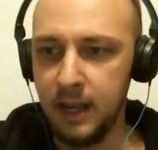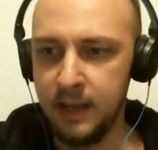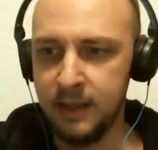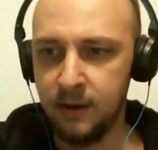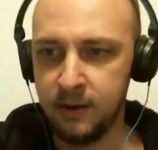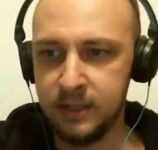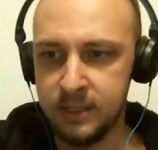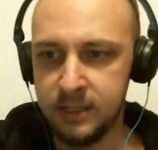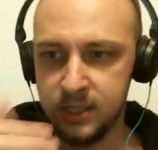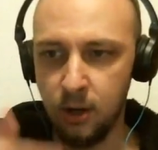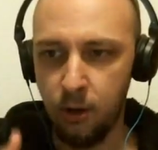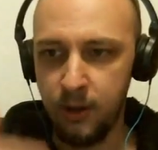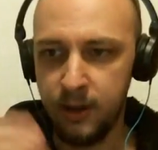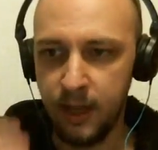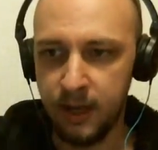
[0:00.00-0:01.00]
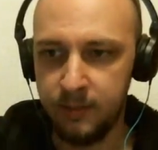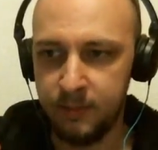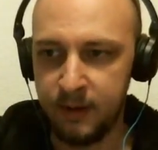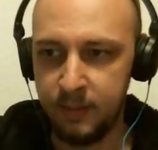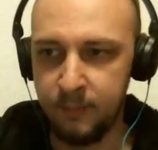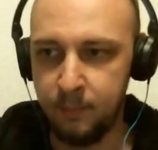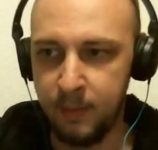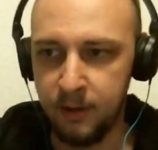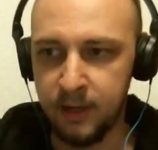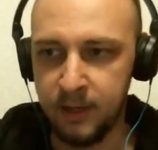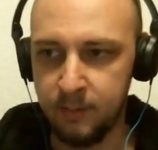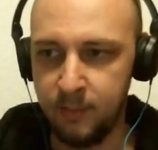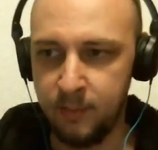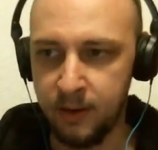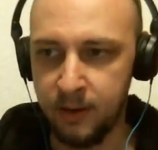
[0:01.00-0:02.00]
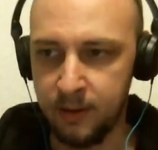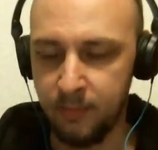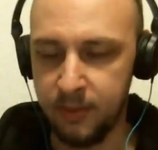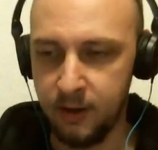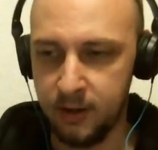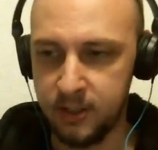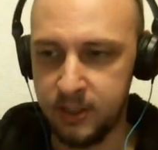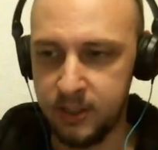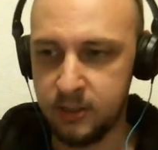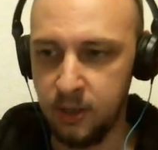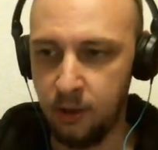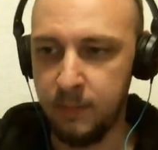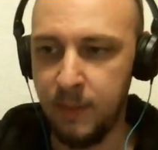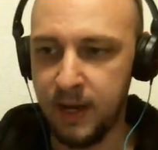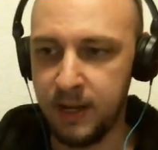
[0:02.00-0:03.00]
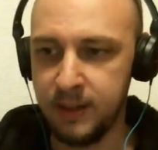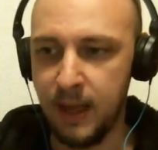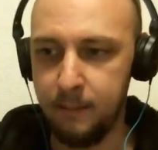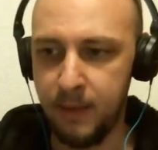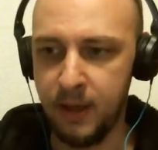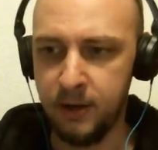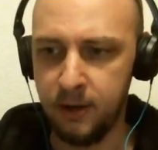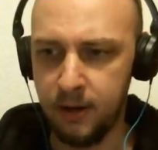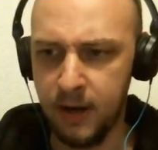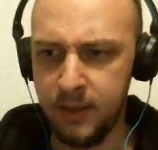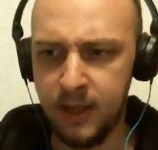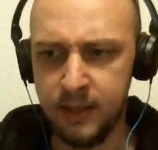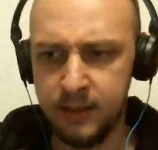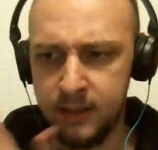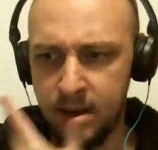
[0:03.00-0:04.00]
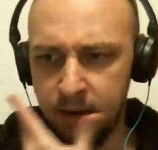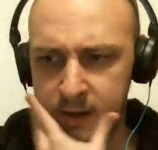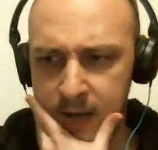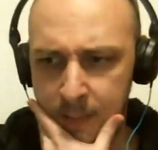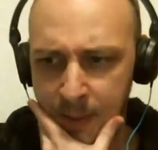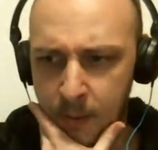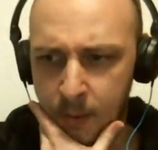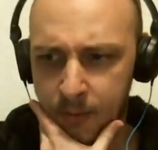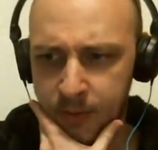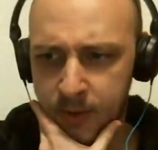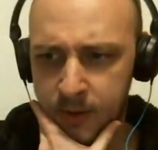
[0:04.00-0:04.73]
they're slowly like building they're slowly making that better, and then they're coming out with the